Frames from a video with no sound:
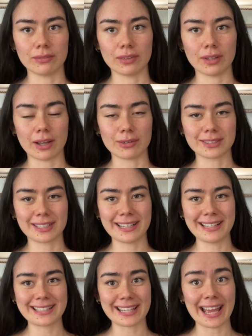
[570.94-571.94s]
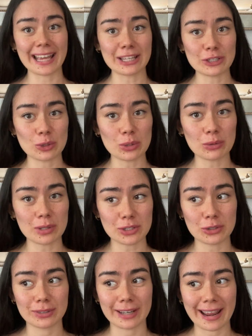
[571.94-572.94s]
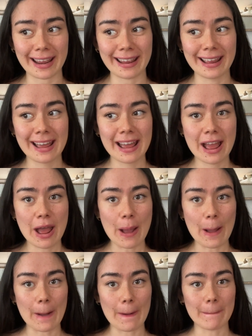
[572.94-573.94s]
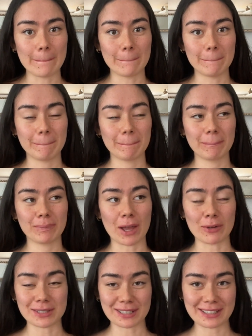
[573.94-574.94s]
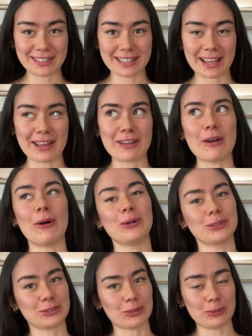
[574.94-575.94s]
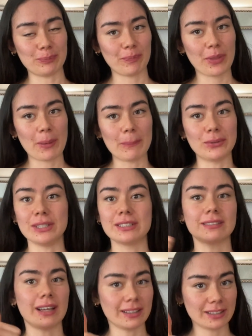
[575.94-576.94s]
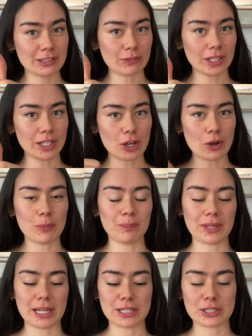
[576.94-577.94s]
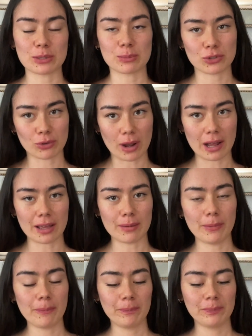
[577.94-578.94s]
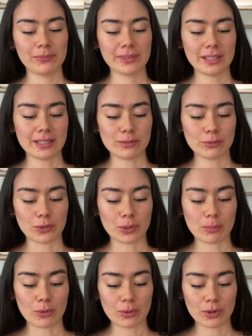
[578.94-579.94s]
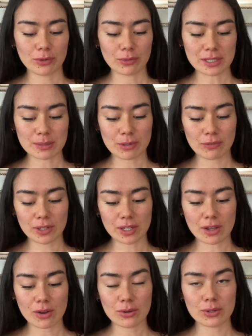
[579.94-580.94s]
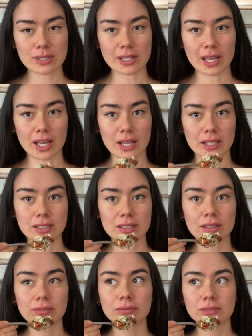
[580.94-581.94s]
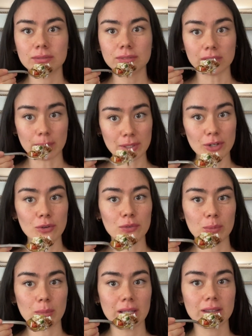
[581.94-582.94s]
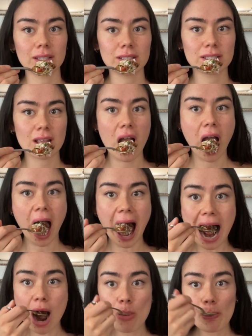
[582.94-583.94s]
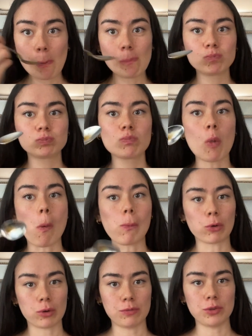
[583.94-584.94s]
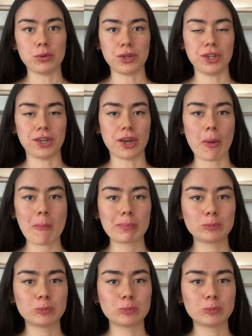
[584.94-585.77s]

I was gonna say enjoy the rest of your day. I was gonna say also, please like this video and subscribe for more recipe videos, and let me know if you make this or if you would eat it.